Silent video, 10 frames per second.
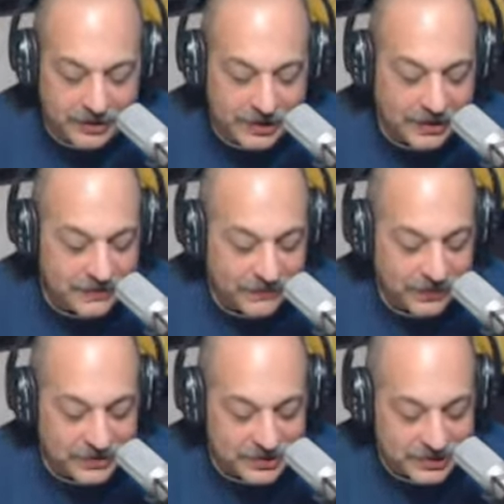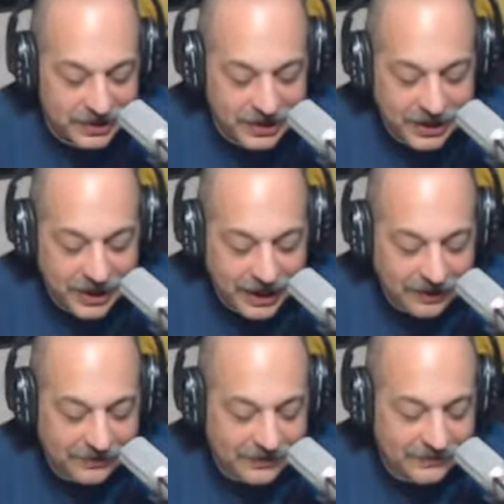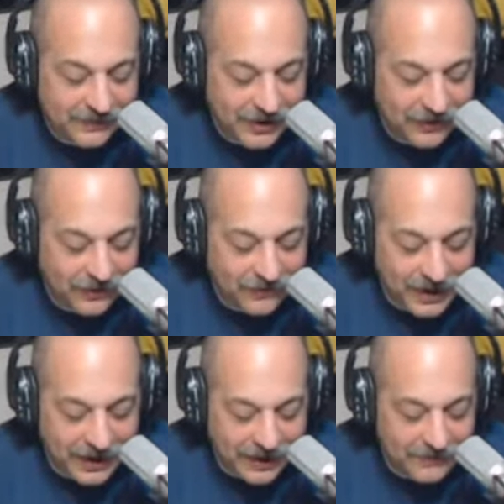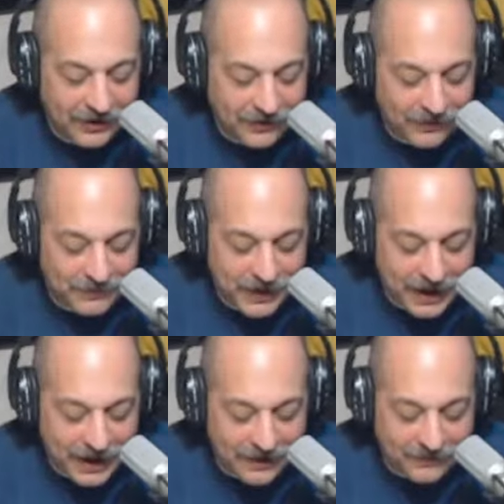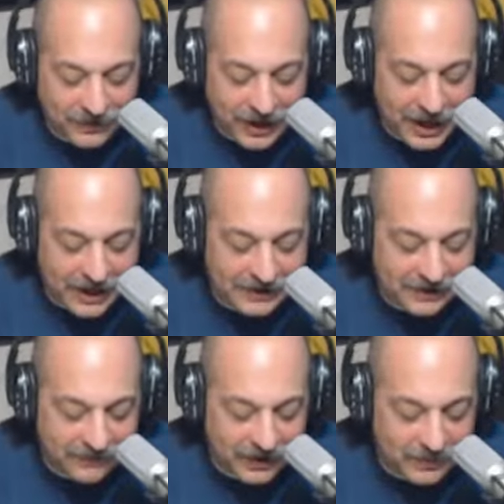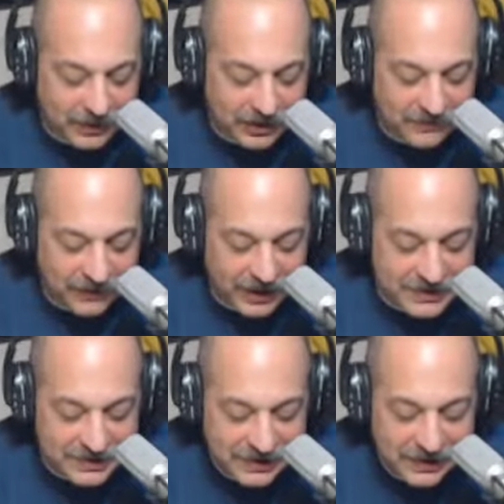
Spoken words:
Tyson Fury says, how could my old man, my old pal Vlad give anybody advice?